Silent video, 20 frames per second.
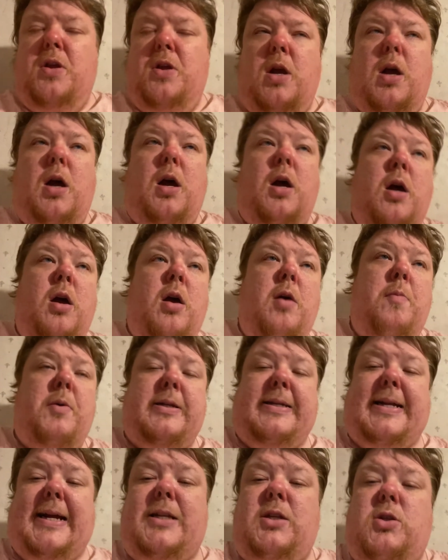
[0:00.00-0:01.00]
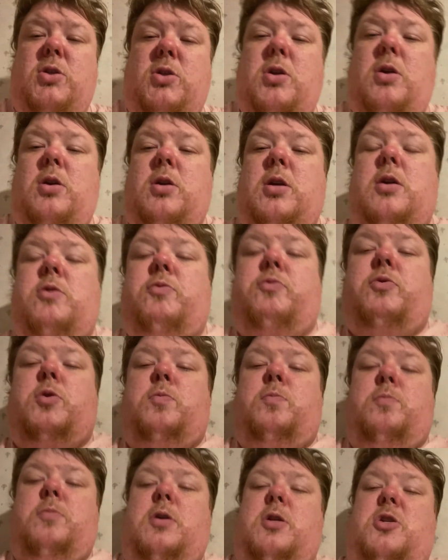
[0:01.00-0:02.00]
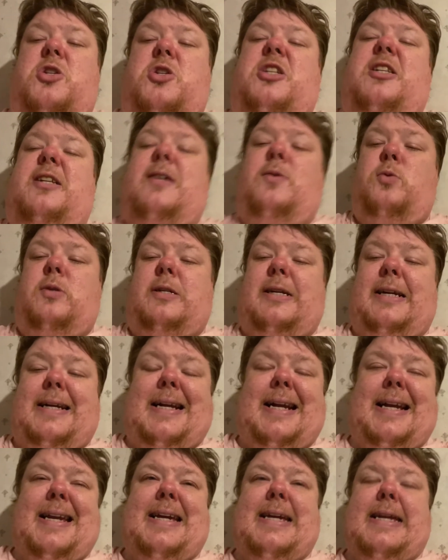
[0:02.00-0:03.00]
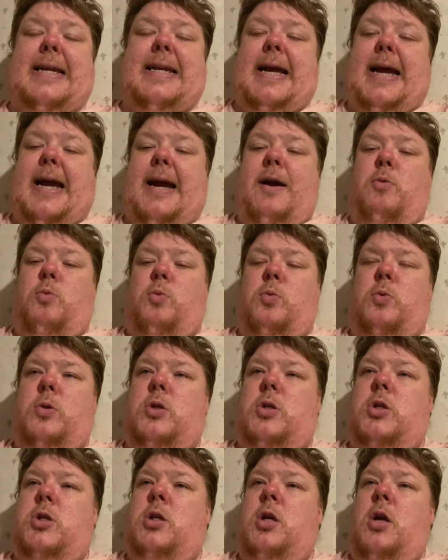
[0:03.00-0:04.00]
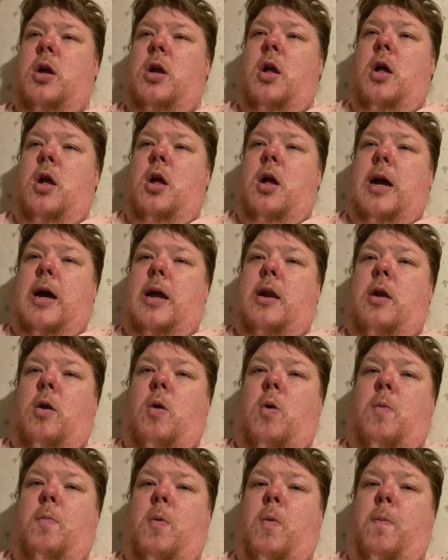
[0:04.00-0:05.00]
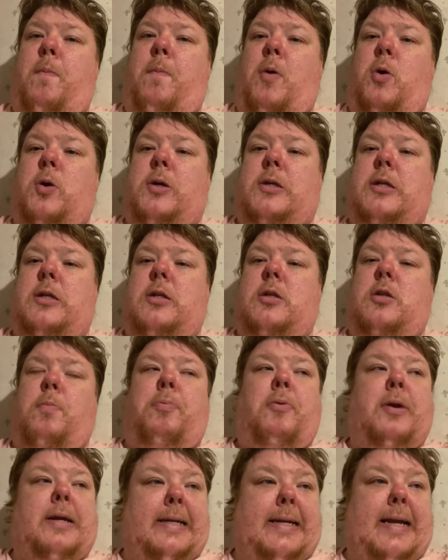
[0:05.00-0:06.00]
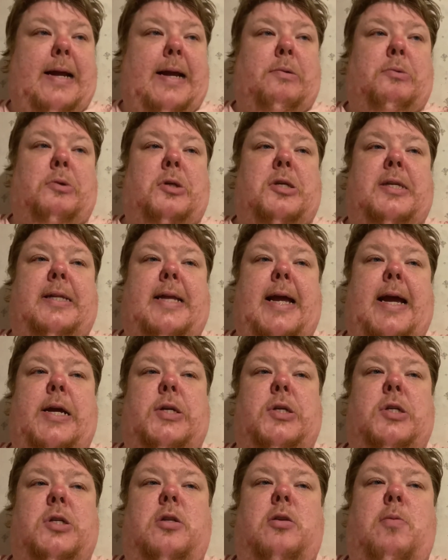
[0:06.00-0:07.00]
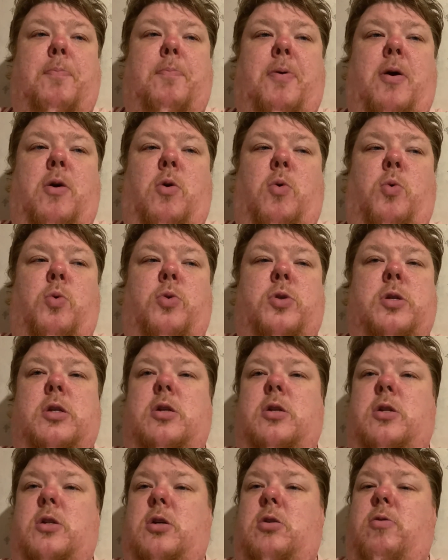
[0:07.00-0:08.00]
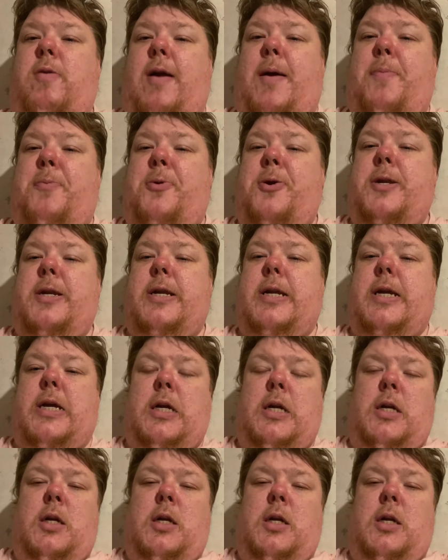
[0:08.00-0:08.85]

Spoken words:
my dad's room, still to clean out, and a lot more boxes to bring downstairs to put all the crap in there.